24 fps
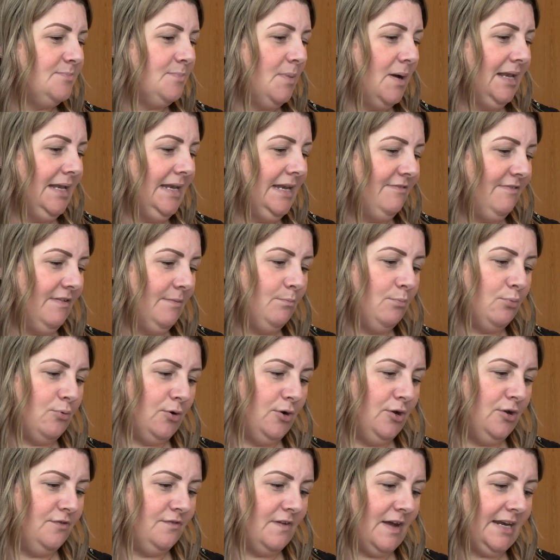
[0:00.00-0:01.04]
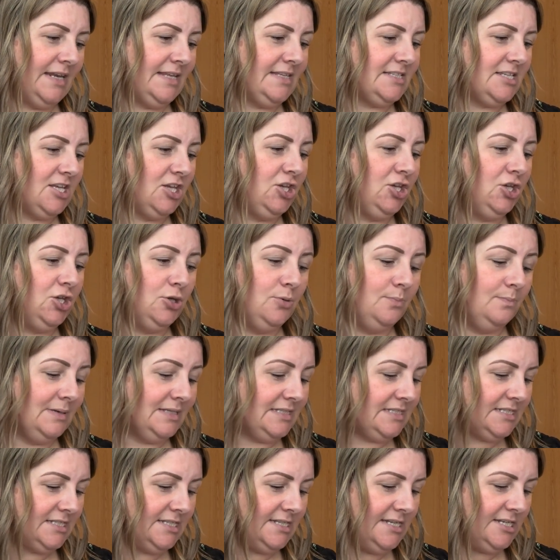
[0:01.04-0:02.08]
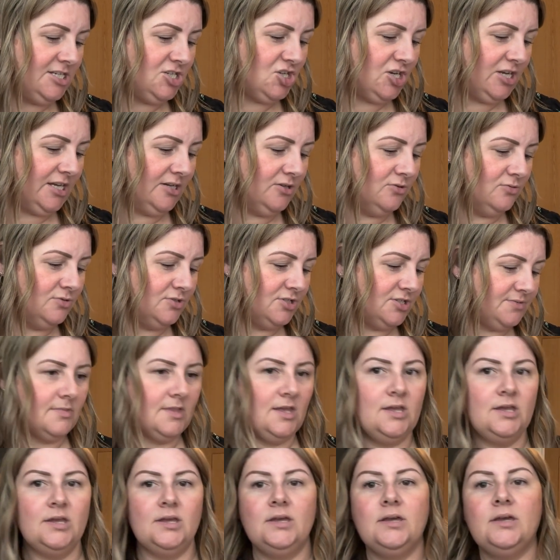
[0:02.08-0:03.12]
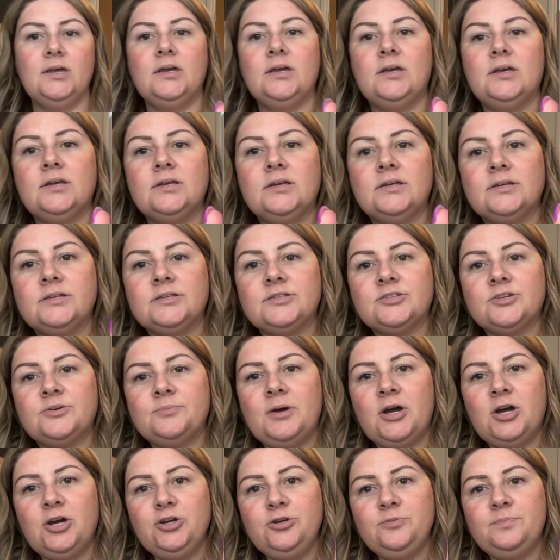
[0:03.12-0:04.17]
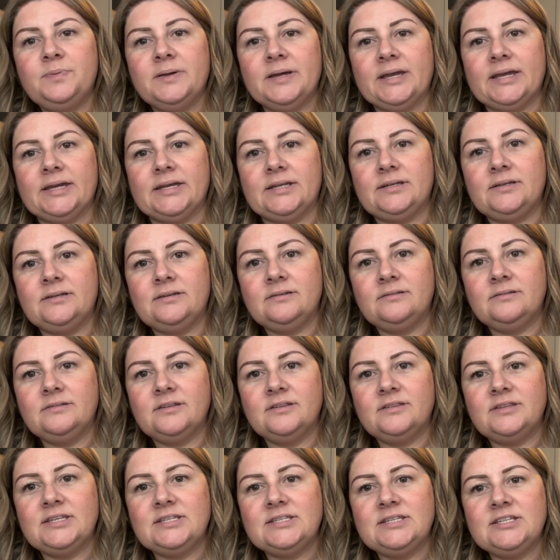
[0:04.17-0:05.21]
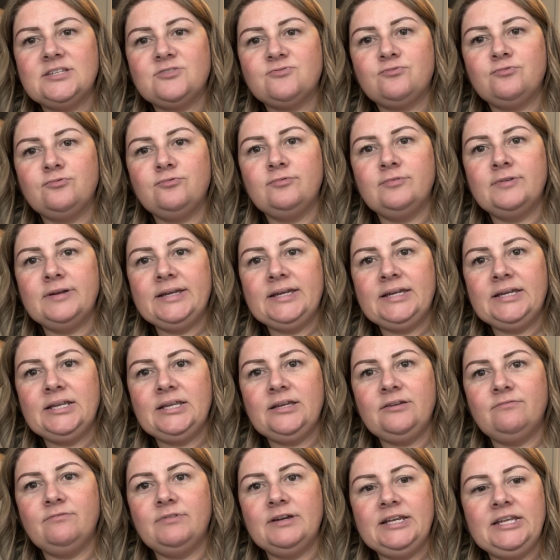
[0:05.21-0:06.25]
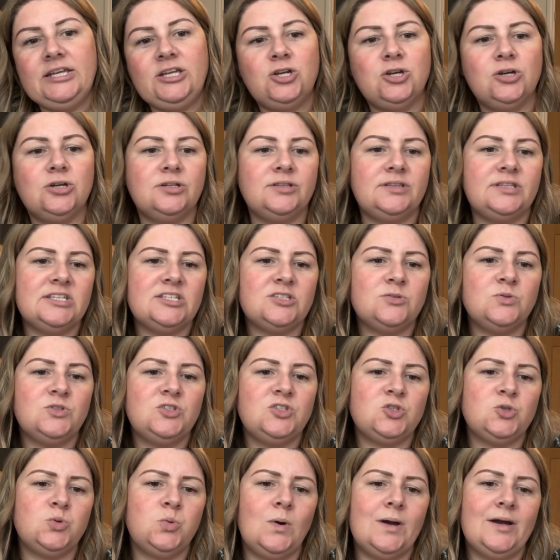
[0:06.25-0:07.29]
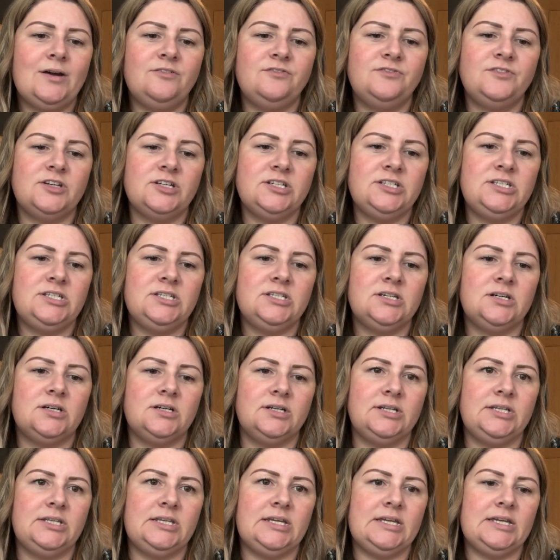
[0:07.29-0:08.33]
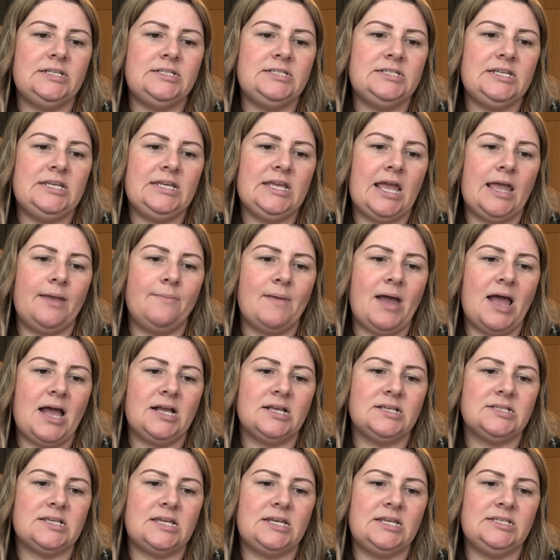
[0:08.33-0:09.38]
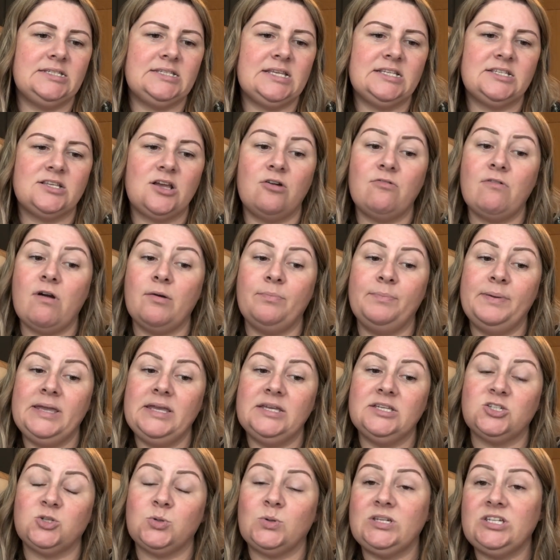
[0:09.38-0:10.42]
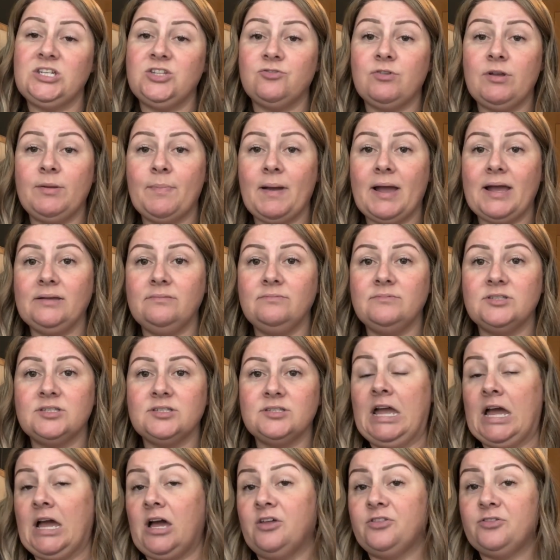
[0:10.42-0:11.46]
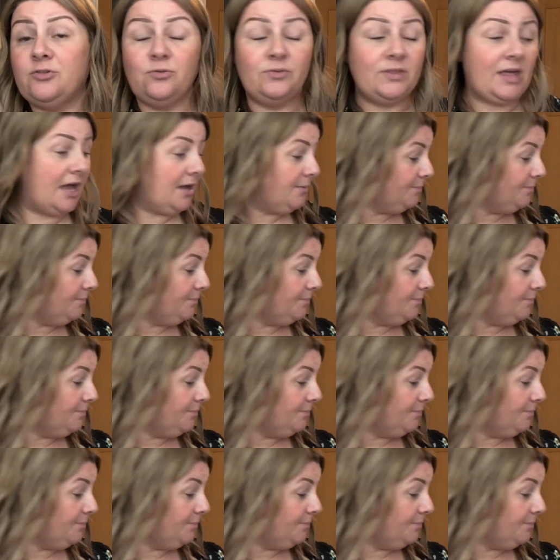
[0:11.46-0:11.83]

by Living Proof and it's a humidity shield. So I'm hoping that this is really, really good. This was £12.99 in TK Maxx and it says RRP is £23. Yeah, I thought that